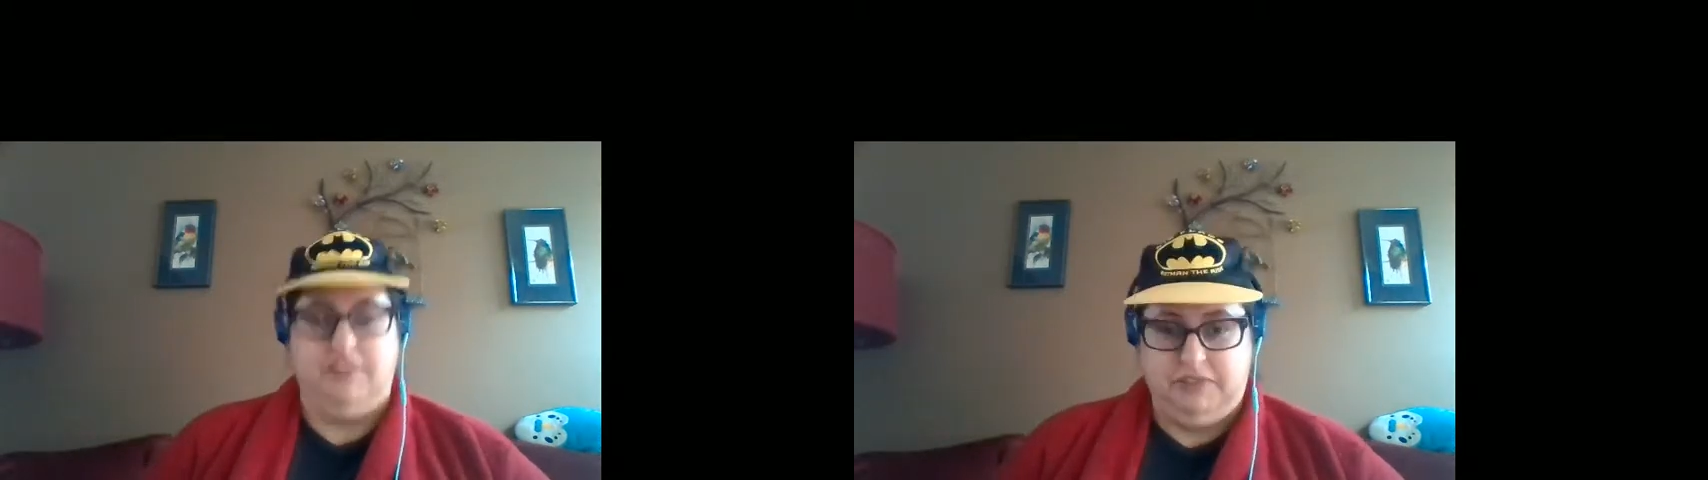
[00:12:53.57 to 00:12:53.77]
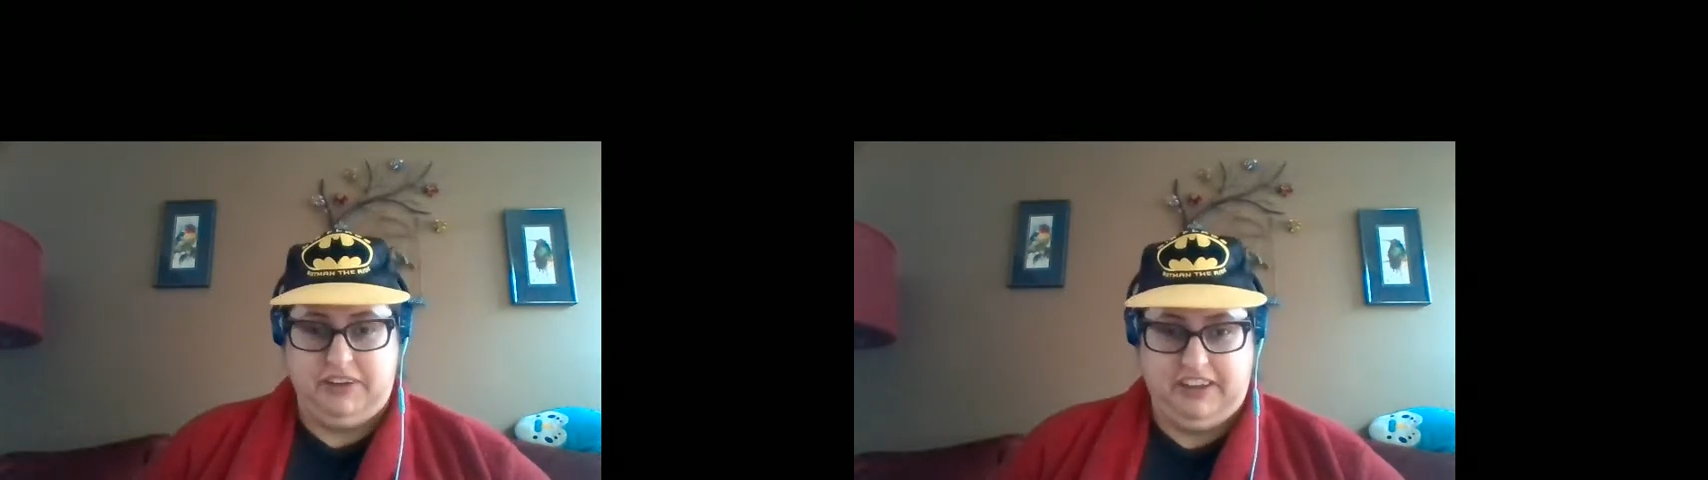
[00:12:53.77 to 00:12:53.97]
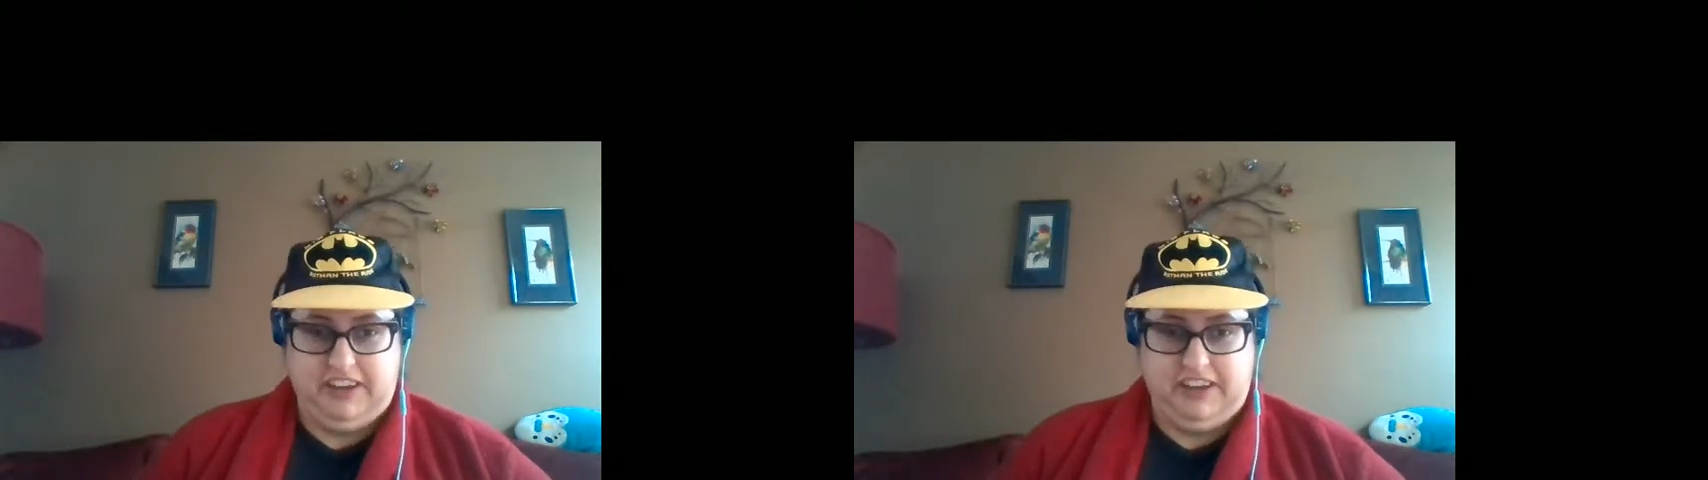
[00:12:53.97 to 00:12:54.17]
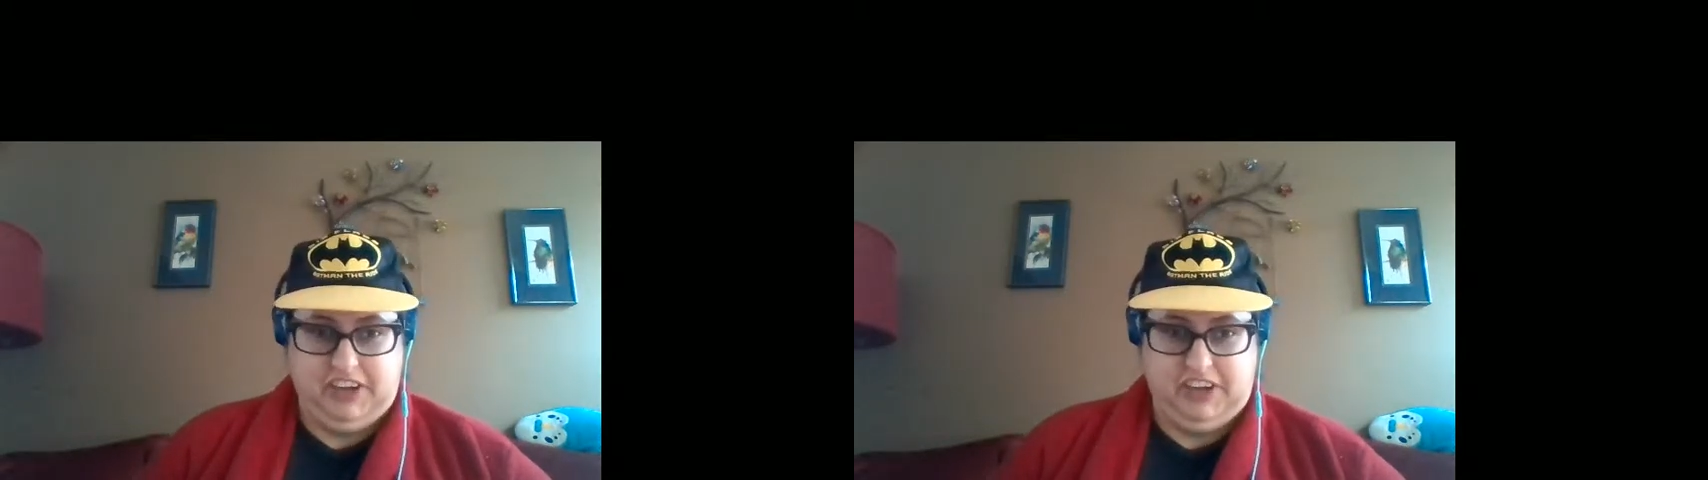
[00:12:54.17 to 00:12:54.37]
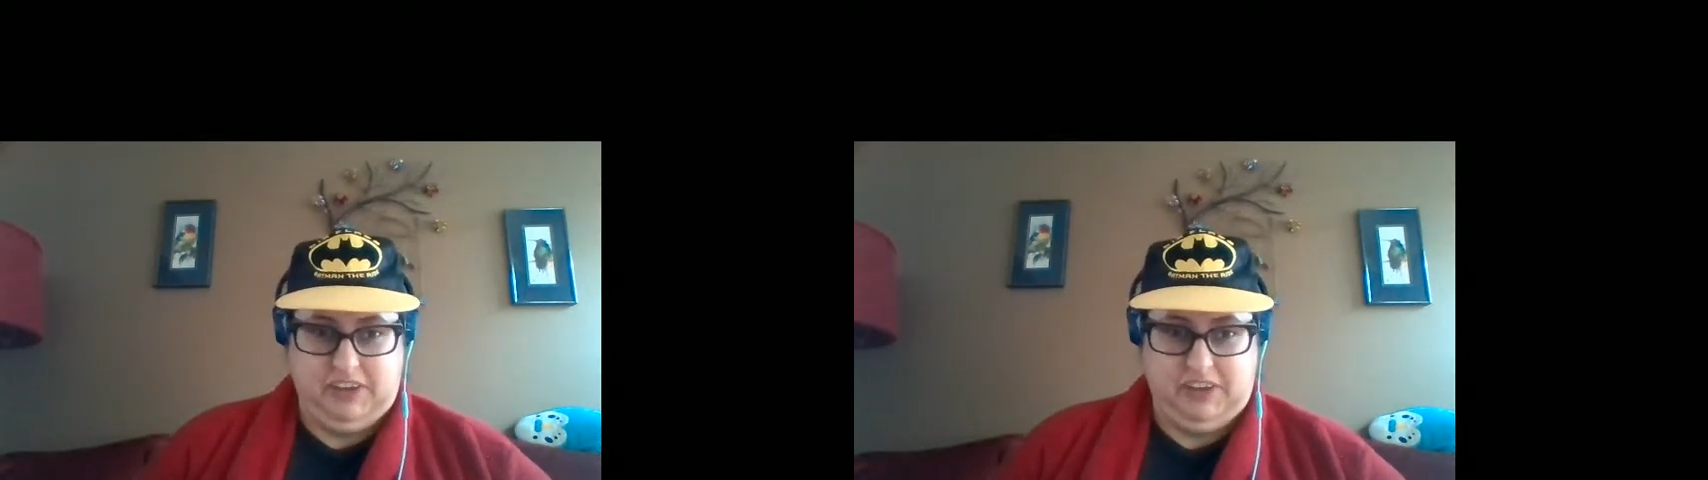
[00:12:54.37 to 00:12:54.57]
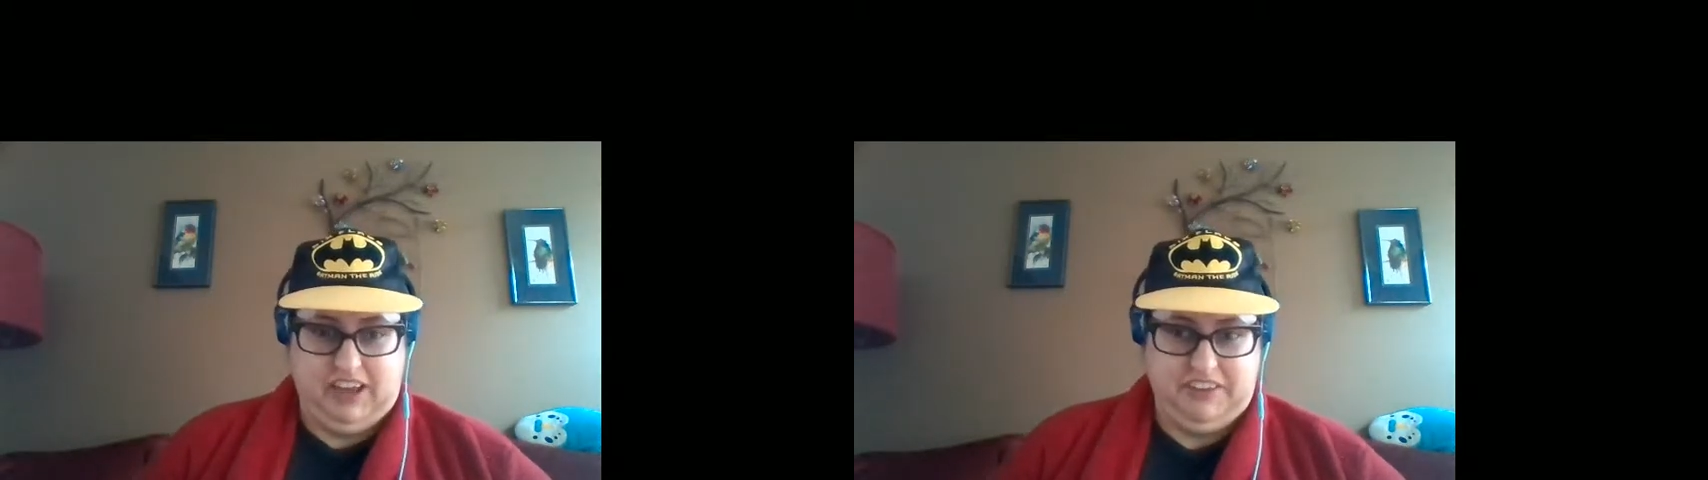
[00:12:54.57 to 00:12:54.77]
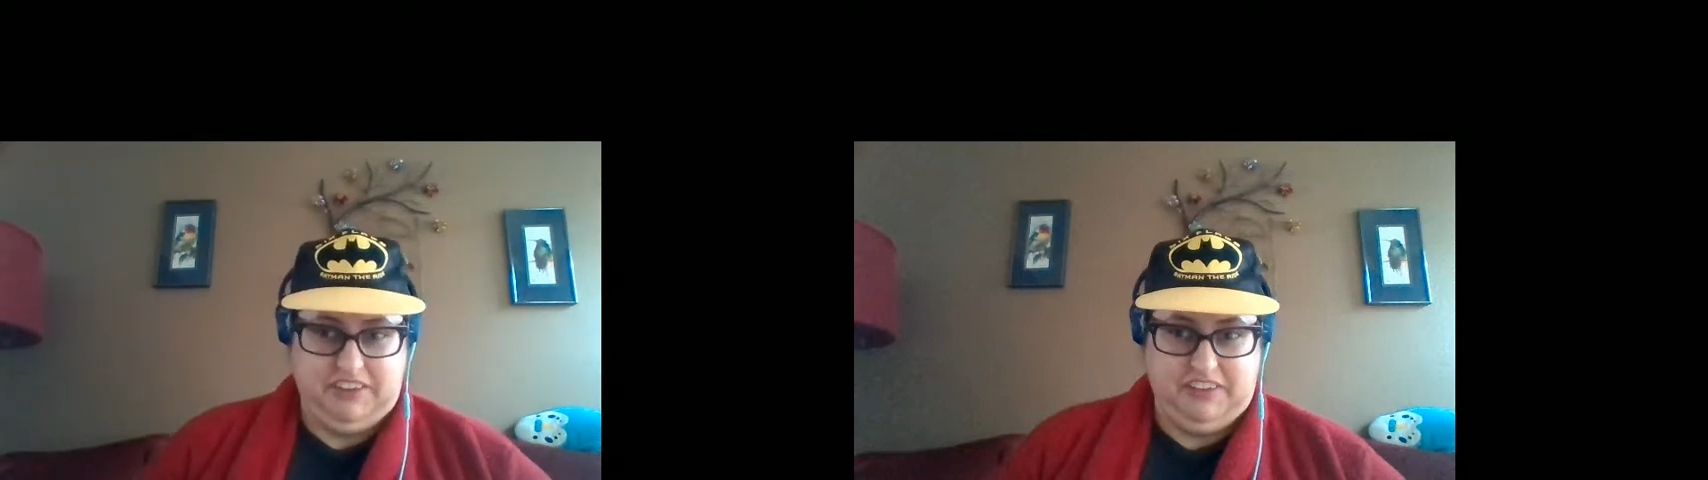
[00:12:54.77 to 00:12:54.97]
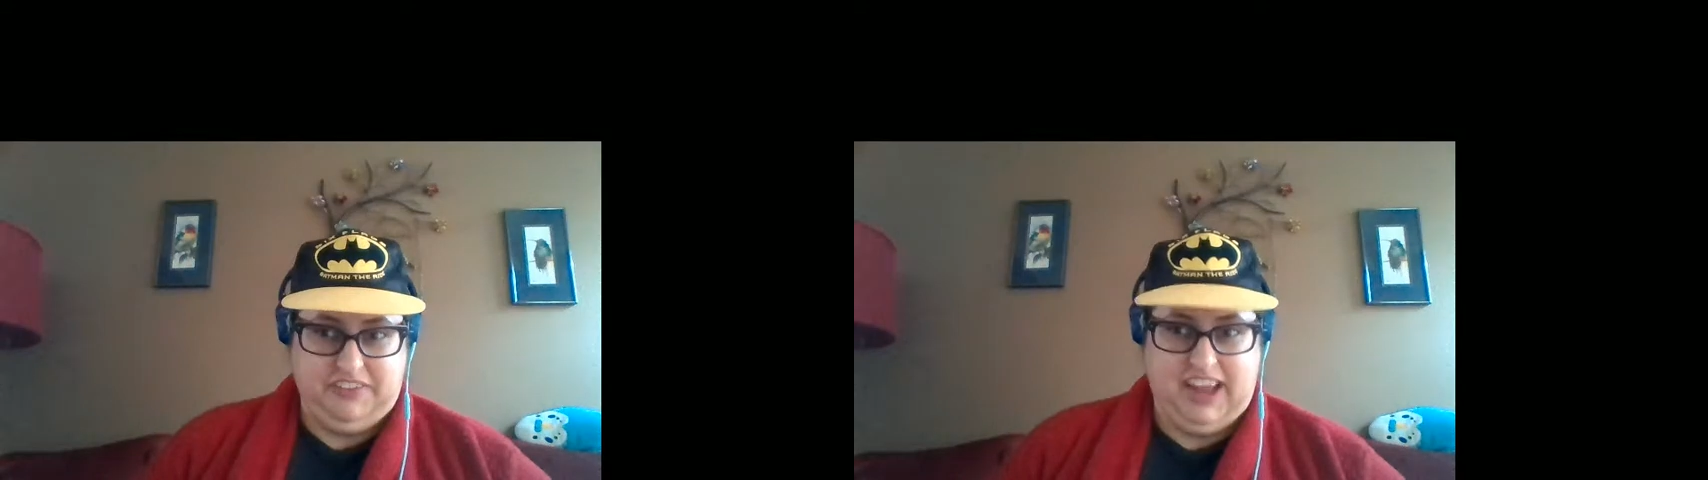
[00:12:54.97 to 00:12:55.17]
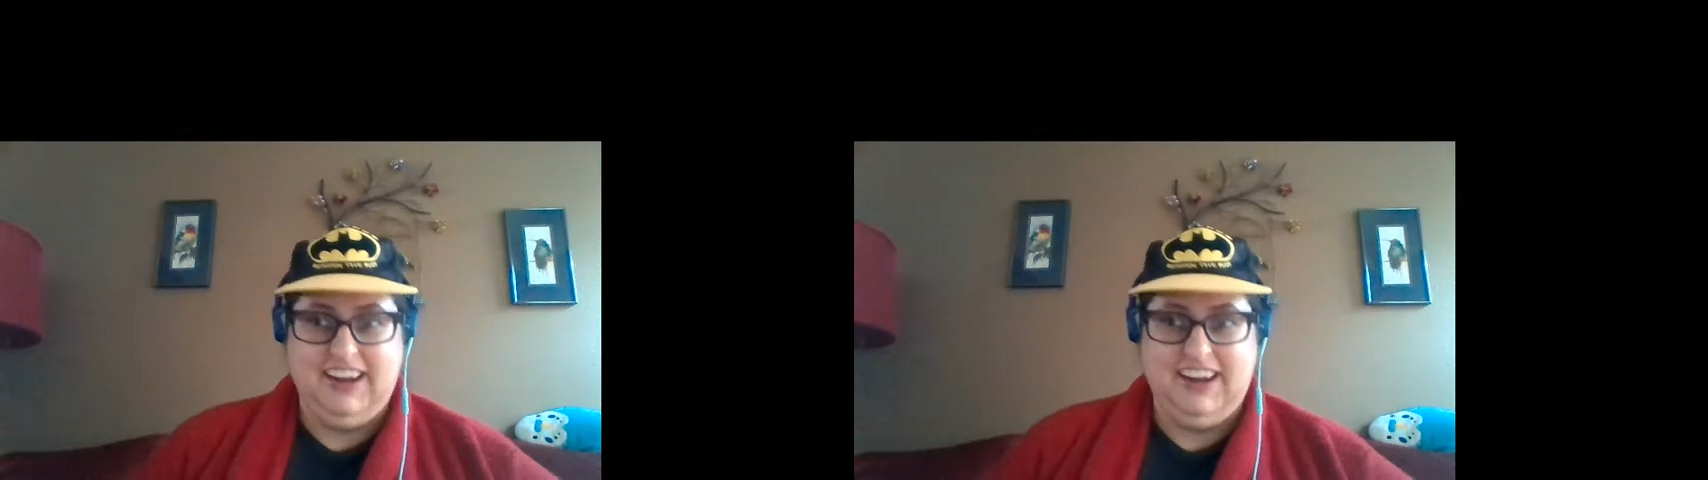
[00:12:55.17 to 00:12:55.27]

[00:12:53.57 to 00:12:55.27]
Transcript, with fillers: to the gift shop and got myself a hat.